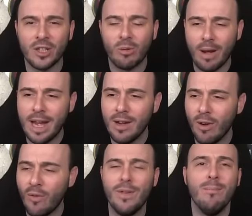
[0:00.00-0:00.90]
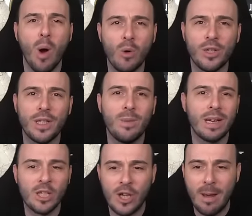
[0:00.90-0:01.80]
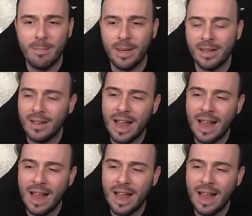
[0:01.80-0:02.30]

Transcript: train of emotions with a champion